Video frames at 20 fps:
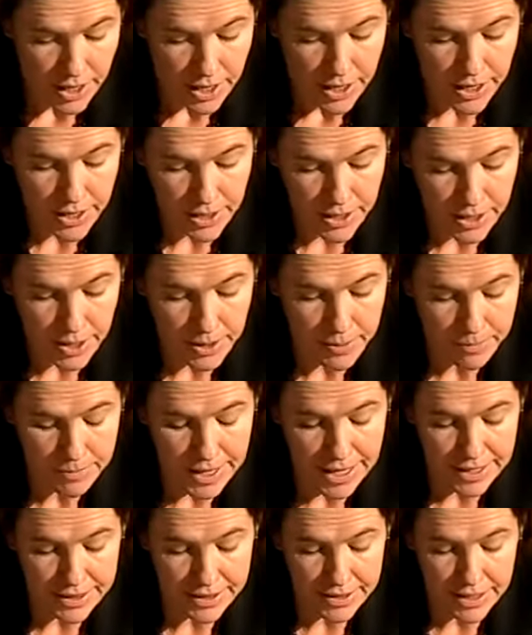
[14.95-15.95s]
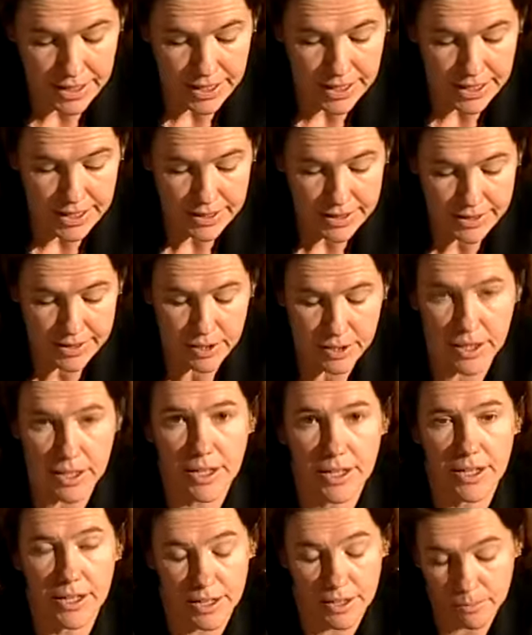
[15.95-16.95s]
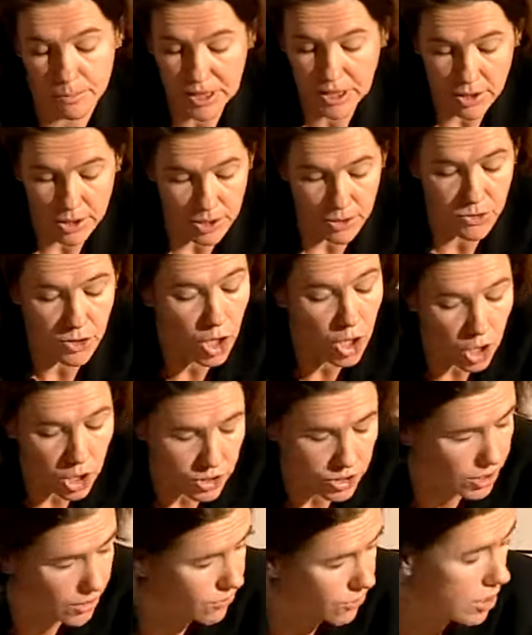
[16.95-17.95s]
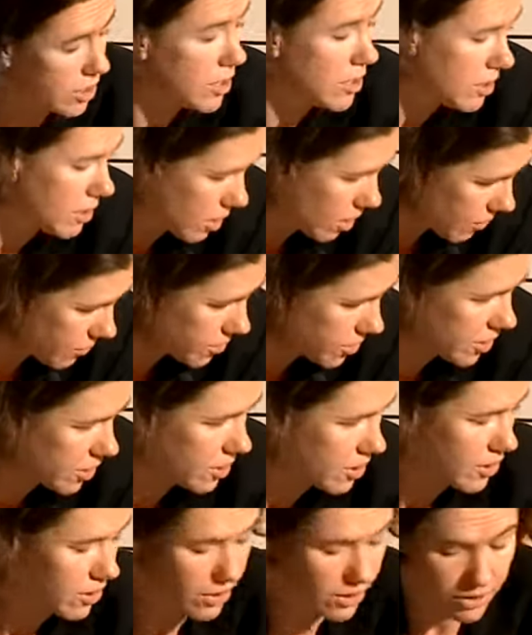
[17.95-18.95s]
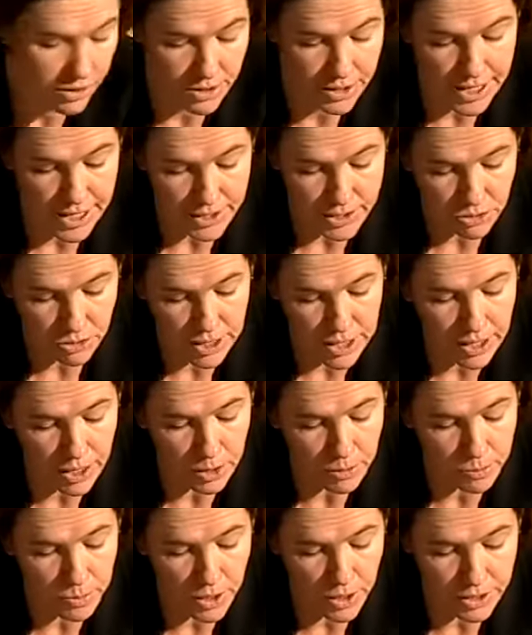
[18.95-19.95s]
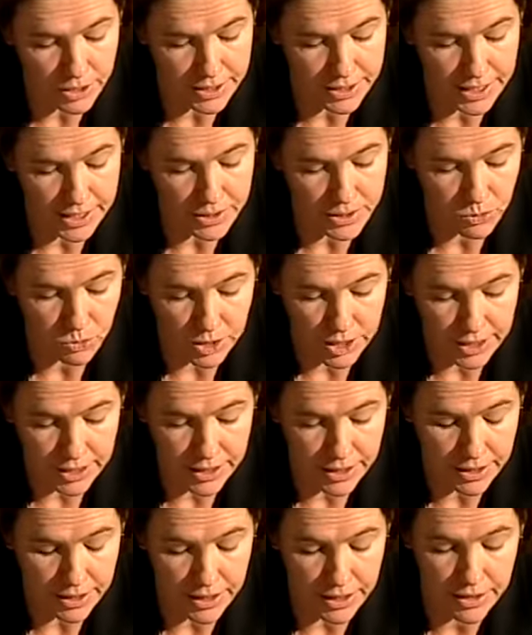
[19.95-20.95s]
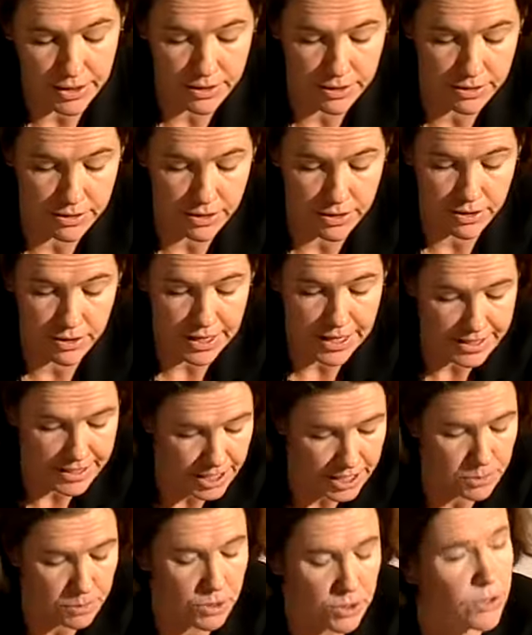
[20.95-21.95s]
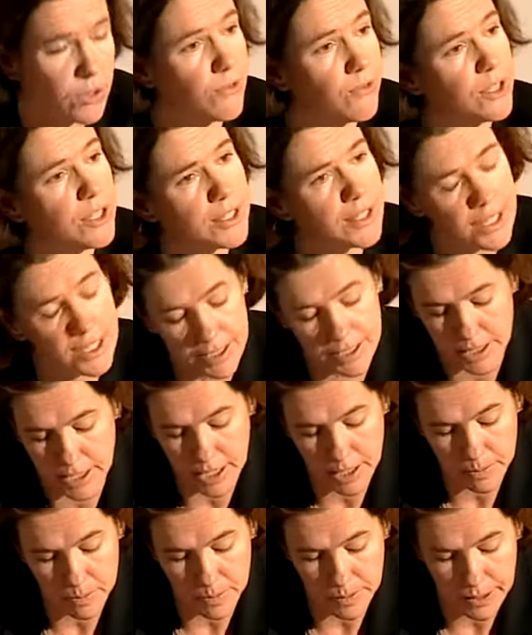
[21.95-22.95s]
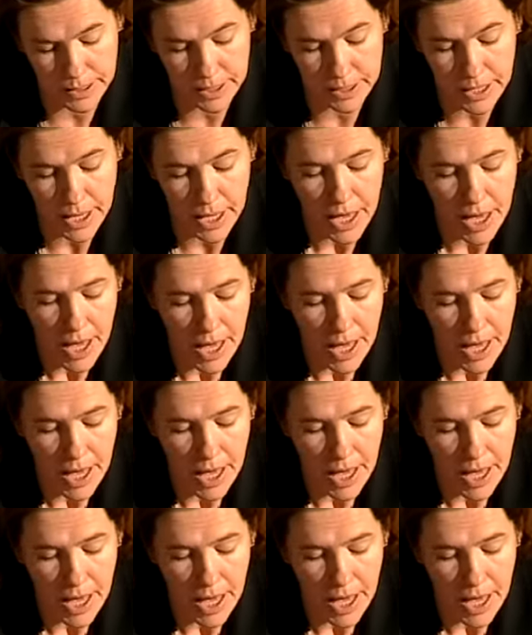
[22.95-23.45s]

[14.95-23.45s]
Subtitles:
And it, because of the launch of the SOR report next week, the assessment of the 6th EEP,